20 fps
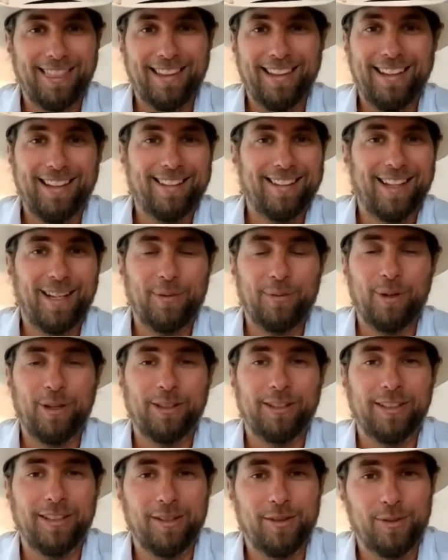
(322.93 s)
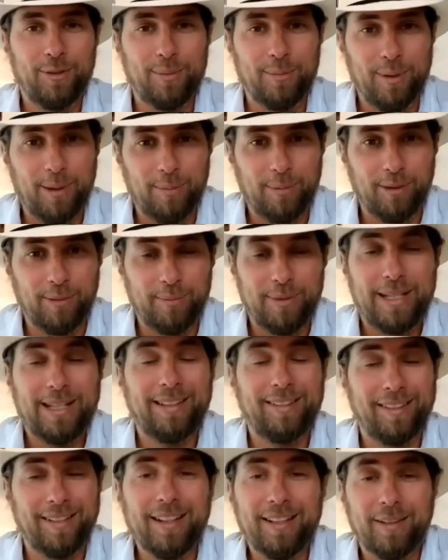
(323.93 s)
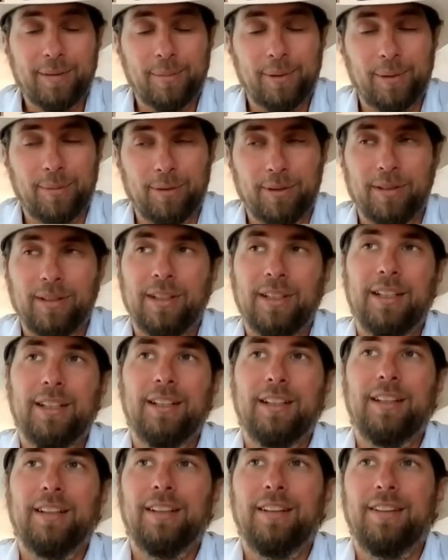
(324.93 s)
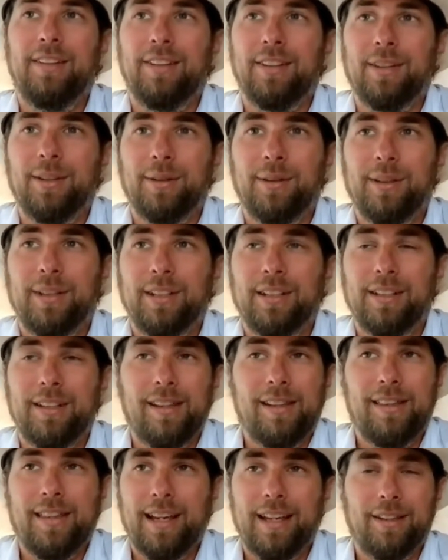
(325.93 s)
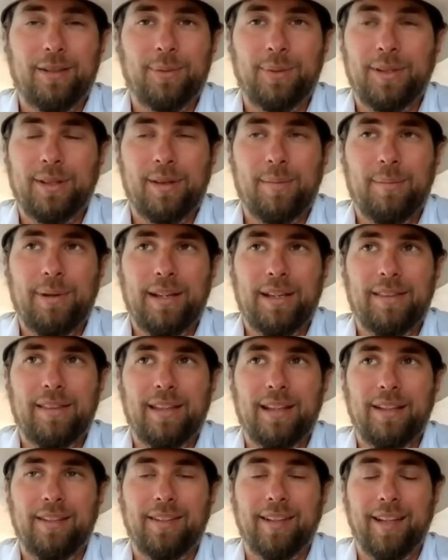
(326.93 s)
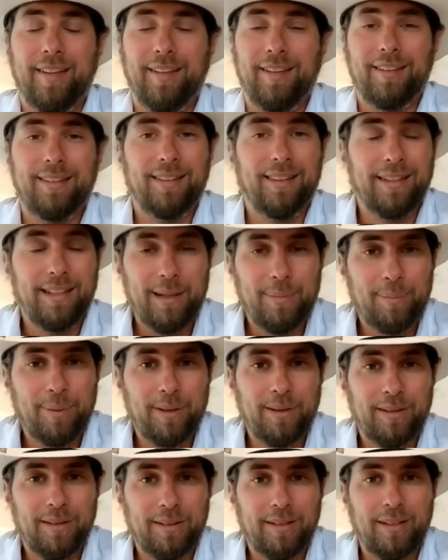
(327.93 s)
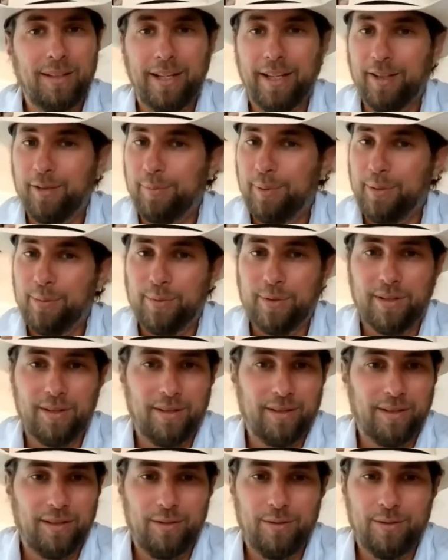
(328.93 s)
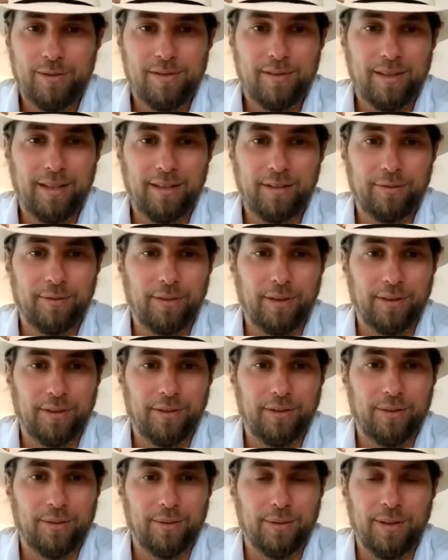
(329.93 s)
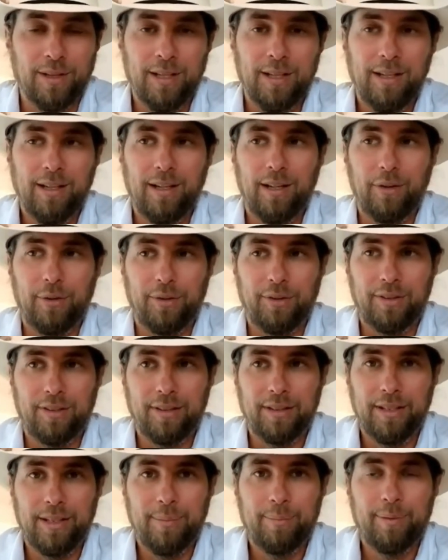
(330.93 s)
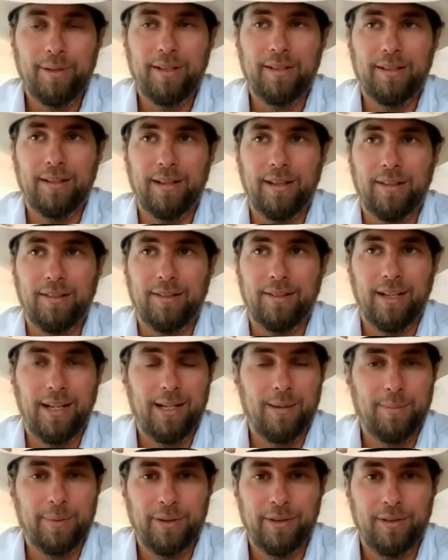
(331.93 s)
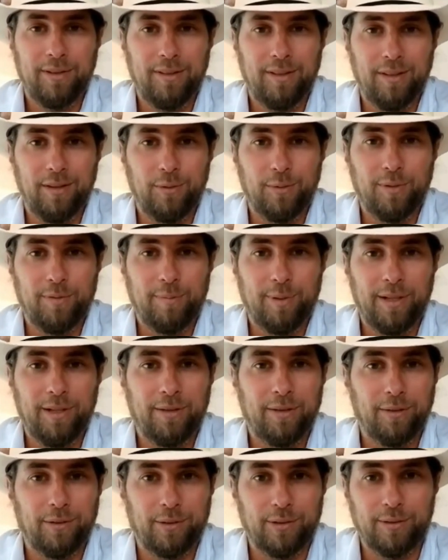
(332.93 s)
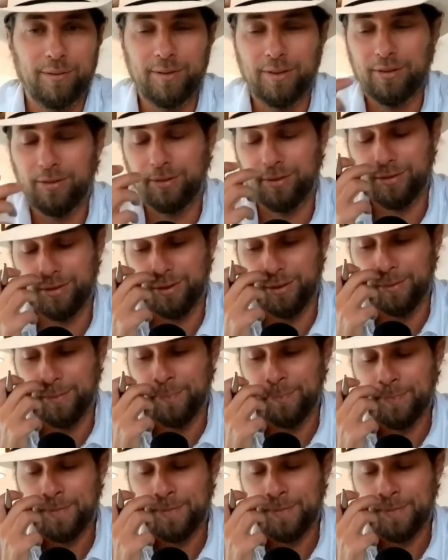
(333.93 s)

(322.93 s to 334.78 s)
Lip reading: it's like walking into a bubble because it is a bubble. So that's one of the big things. And sleep has been one of the huge things for us too. Our sleep in the last 8 months since we've been on a service or so